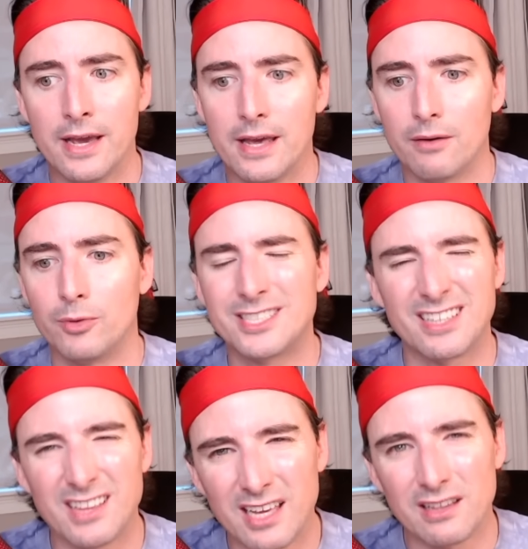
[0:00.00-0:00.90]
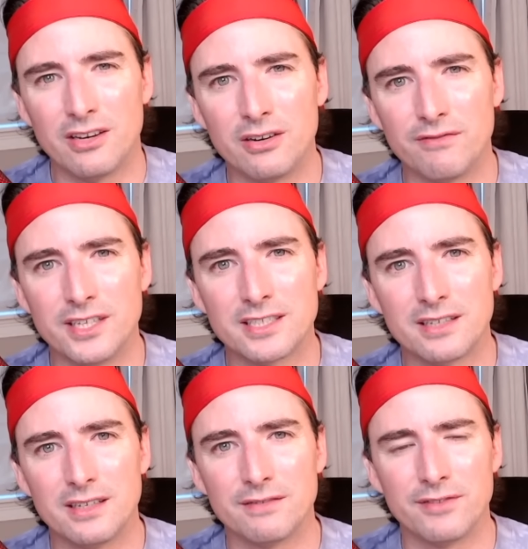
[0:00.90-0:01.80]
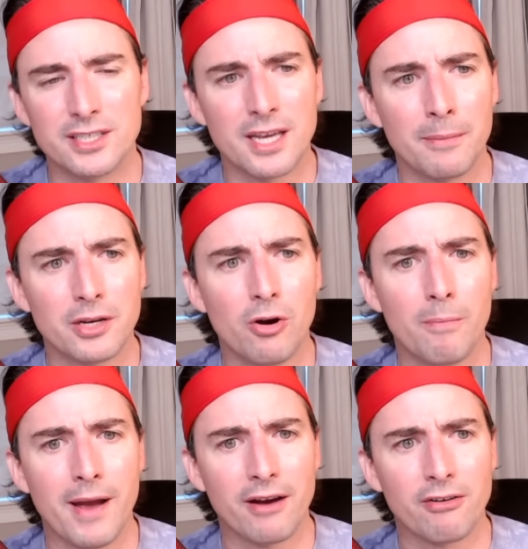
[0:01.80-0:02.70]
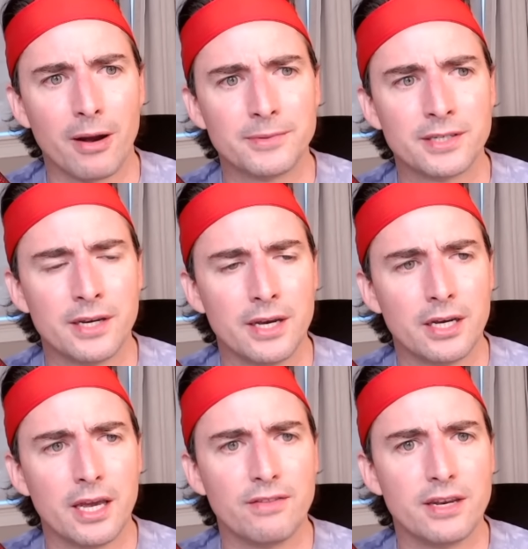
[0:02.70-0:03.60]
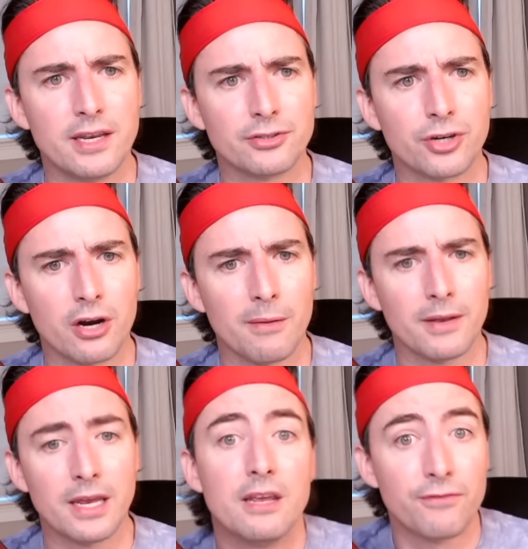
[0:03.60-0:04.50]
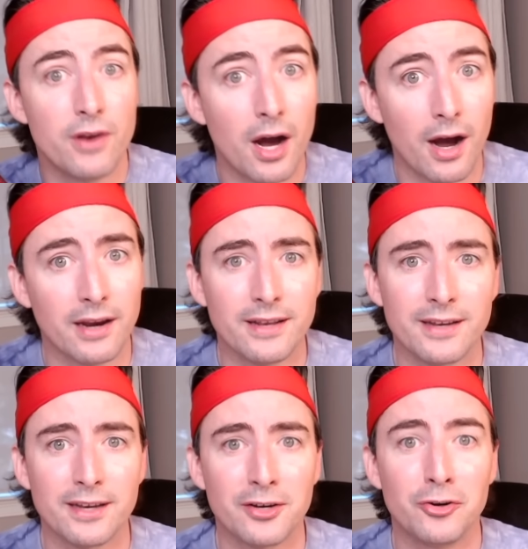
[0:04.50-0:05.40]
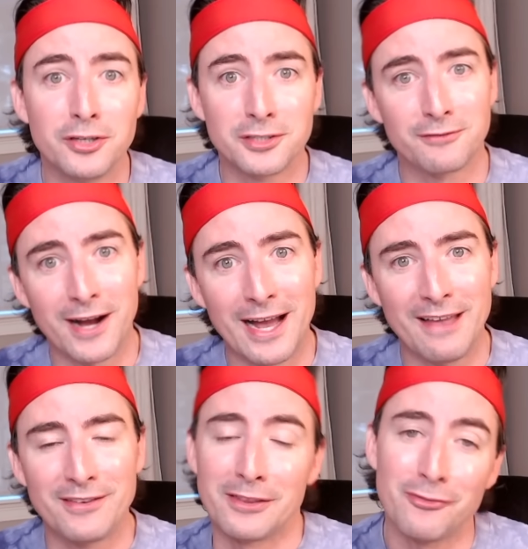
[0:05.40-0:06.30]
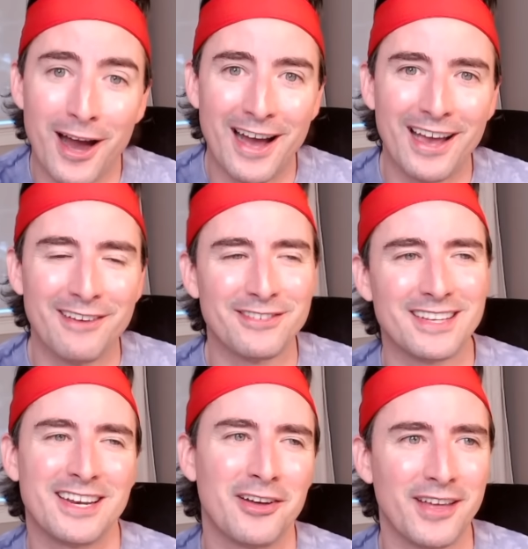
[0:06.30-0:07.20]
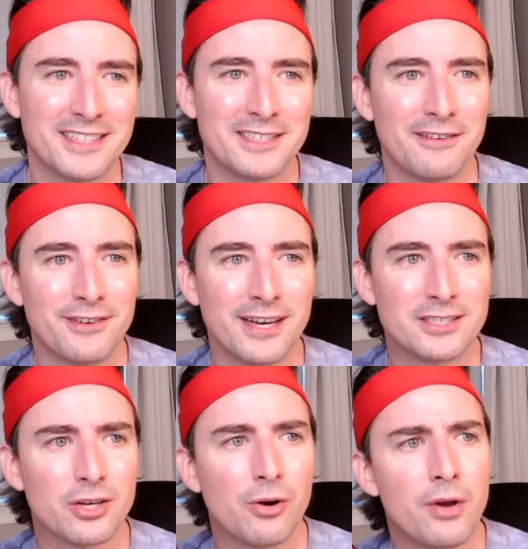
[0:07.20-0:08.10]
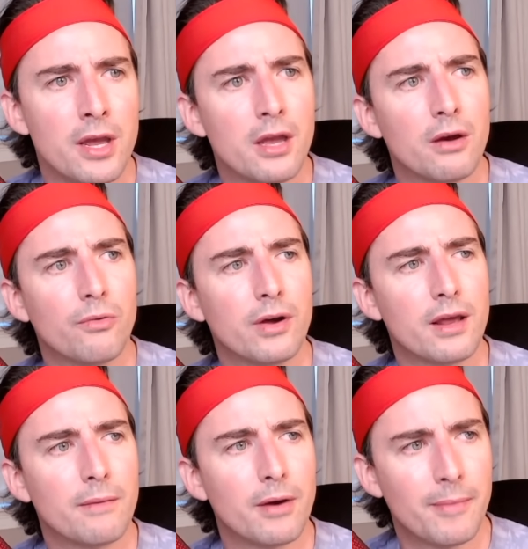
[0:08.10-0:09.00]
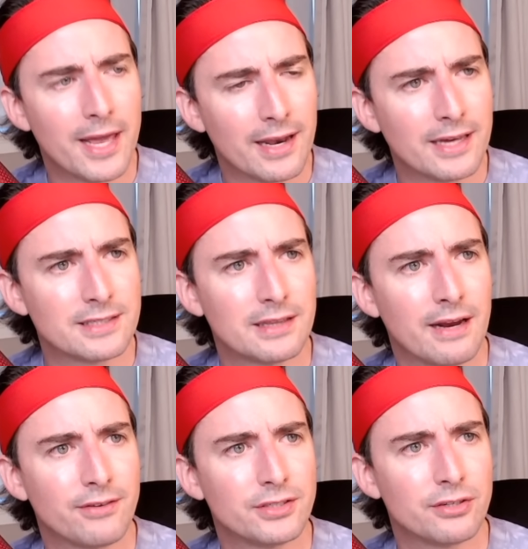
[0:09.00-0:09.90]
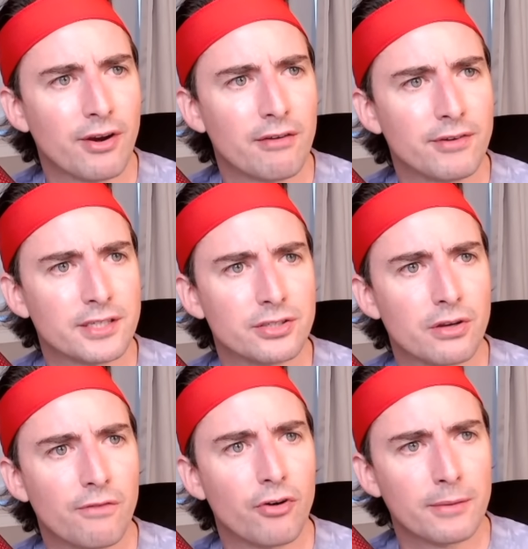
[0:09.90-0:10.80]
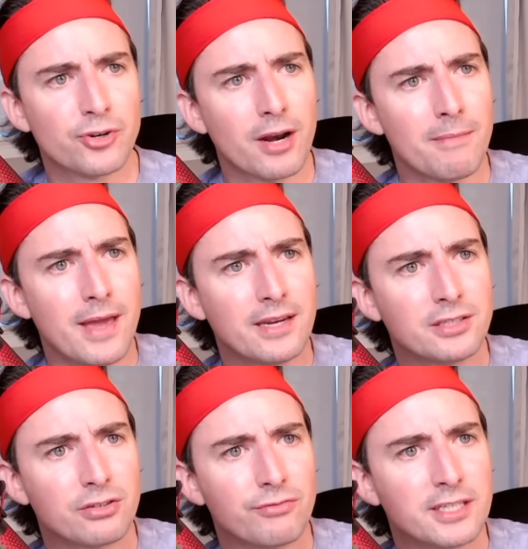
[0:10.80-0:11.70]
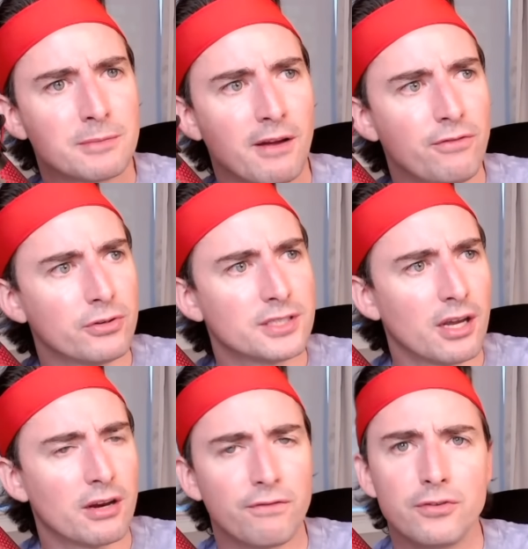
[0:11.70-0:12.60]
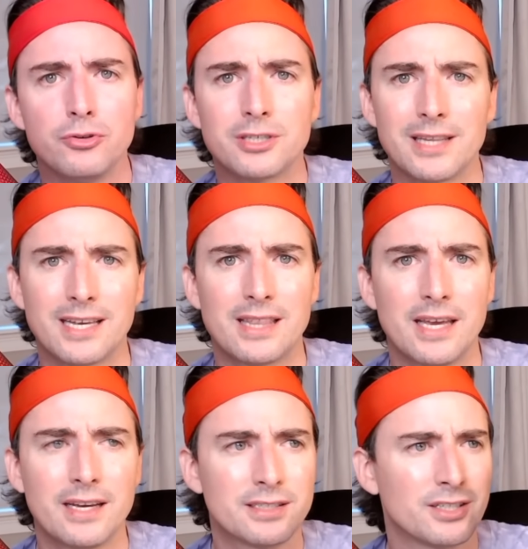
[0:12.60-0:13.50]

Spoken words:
What's the likelihood of this company going bankrupt in the near term? And if not, could it survive and thrive and all that stuff, right? So when I'm analyzing leverage and credit risk and so forth, I'm trying to manage the risk by focusing on a few select things.